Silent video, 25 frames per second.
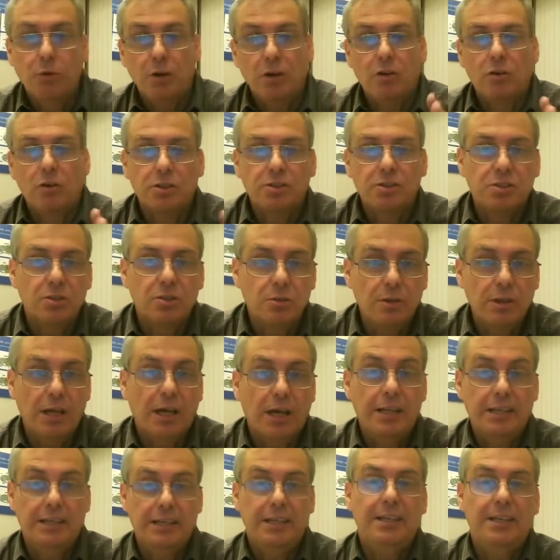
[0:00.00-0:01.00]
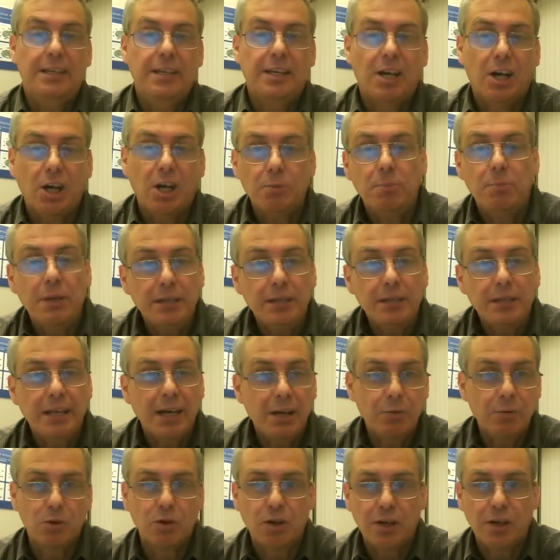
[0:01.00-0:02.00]
and we're also a leading IP
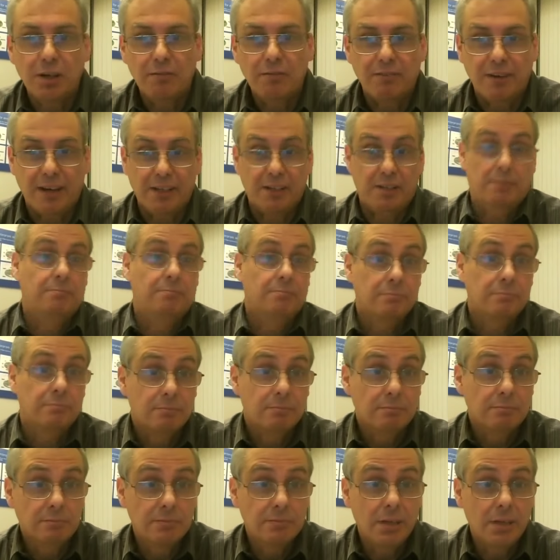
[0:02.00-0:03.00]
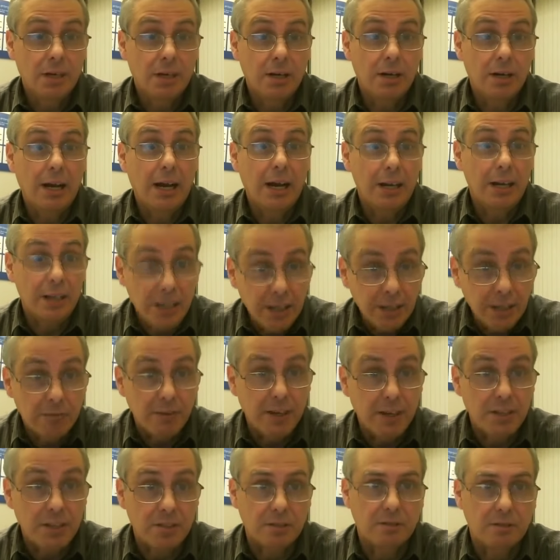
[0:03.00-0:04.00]
networking vendor, an
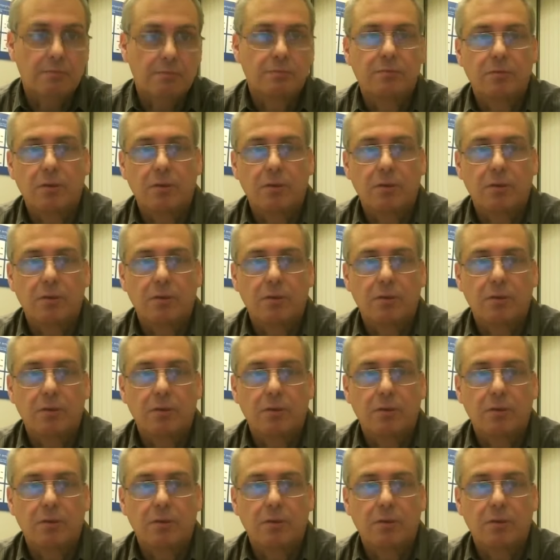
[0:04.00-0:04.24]
innovator,